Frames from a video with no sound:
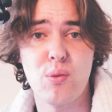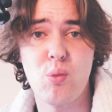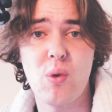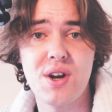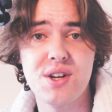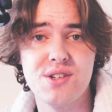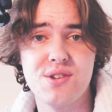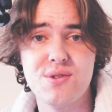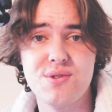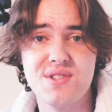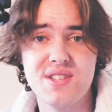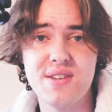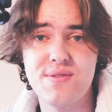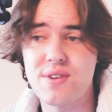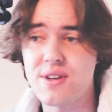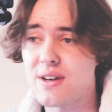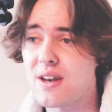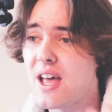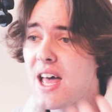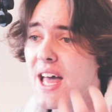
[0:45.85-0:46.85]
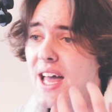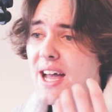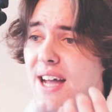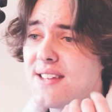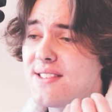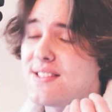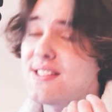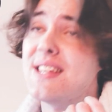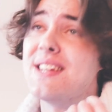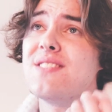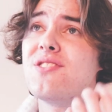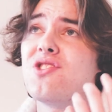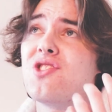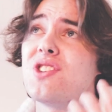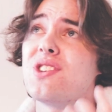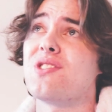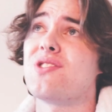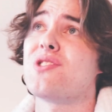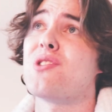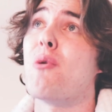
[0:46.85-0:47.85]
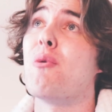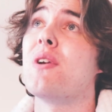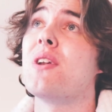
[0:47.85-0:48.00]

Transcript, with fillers: 127, it's it's just so